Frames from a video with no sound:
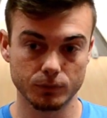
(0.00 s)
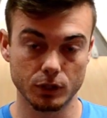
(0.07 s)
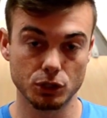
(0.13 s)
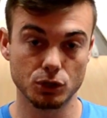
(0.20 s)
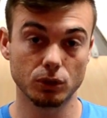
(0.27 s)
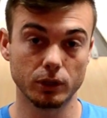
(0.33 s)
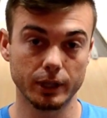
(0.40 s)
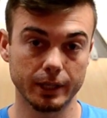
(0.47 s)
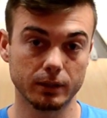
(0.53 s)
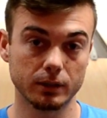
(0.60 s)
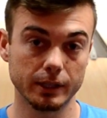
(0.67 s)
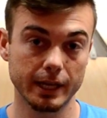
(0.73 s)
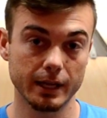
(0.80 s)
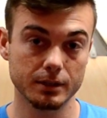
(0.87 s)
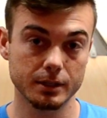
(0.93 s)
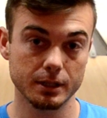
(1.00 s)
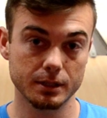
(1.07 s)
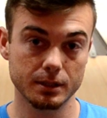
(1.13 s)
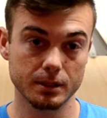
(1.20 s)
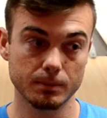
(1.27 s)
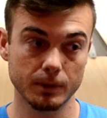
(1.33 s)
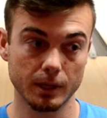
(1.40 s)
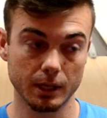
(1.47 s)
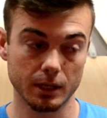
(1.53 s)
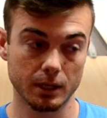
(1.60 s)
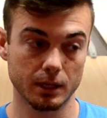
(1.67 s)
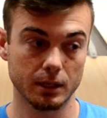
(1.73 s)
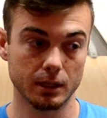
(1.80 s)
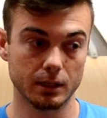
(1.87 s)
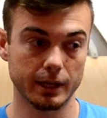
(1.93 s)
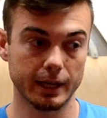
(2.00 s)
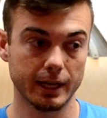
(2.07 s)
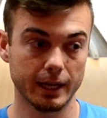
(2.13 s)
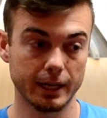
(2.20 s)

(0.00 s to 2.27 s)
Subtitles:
the dual angle layout system, and I